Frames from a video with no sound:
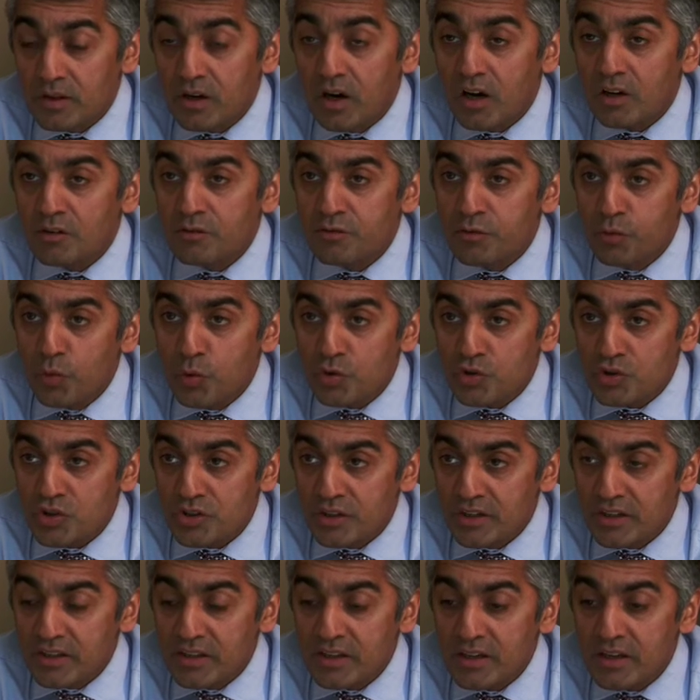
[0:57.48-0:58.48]

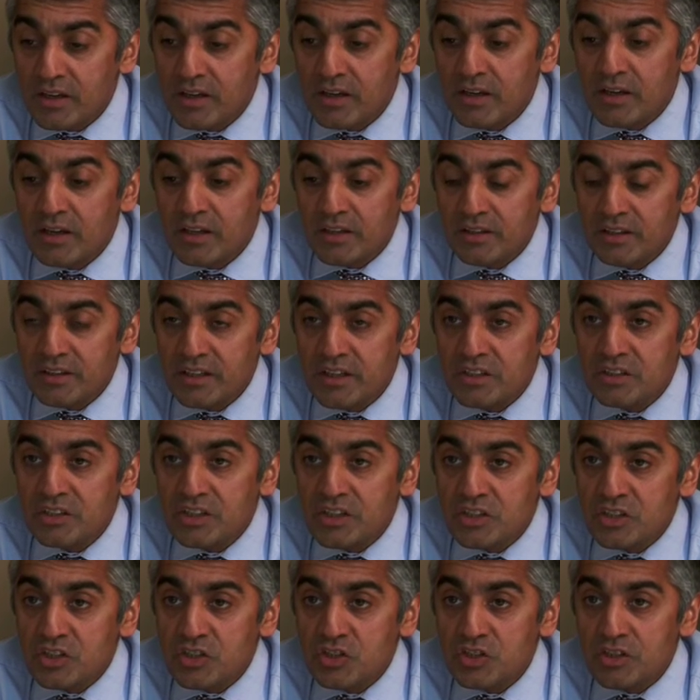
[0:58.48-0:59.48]
Unfortunately, this
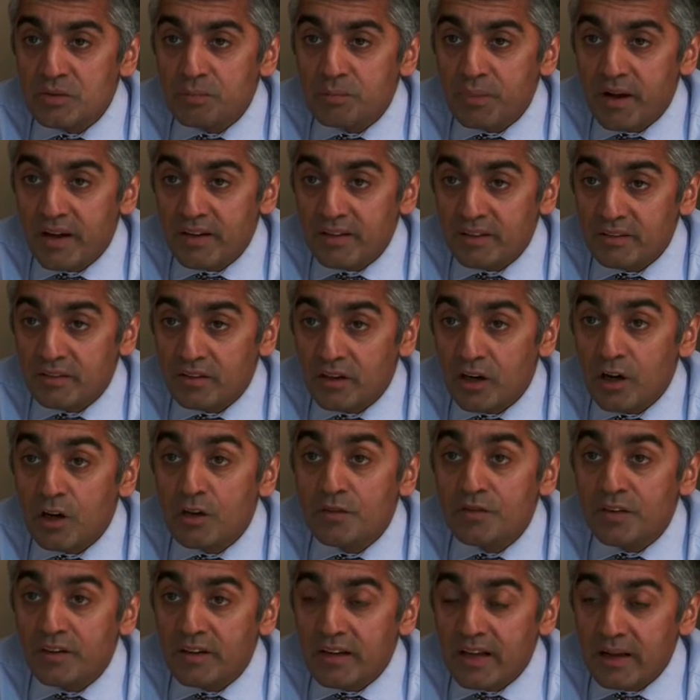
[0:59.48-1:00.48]
ECG pattern
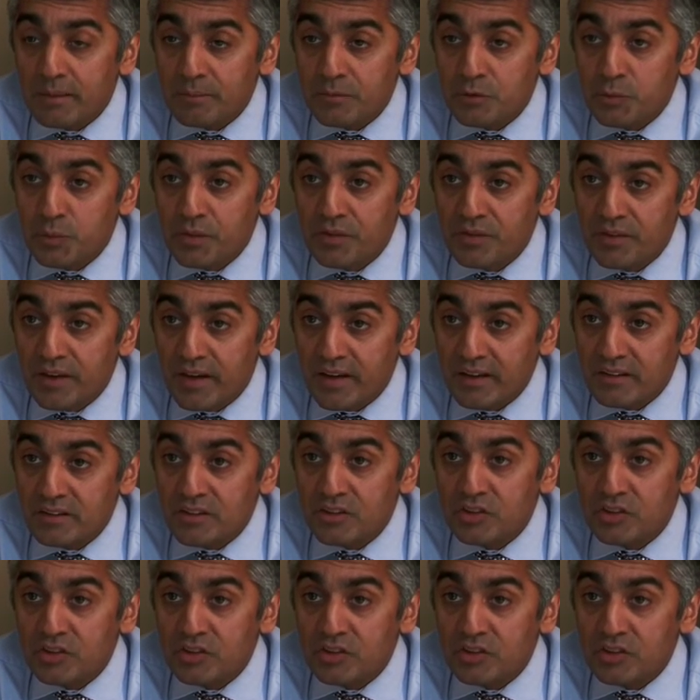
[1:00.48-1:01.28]
overlaps with that